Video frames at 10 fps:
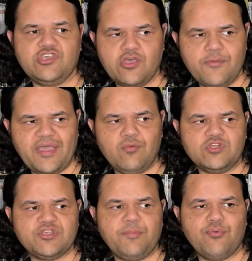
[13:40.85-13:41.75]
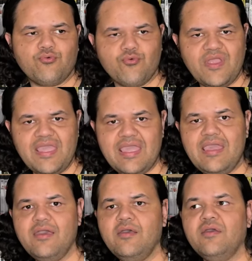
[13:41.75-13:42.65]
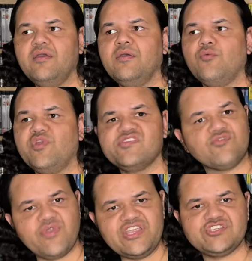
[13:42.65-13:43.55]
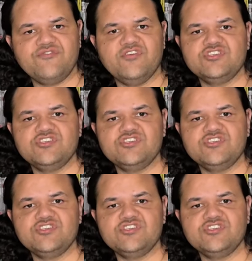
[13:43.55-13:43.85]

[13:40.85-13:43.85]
You can go back and watch a pre-restoration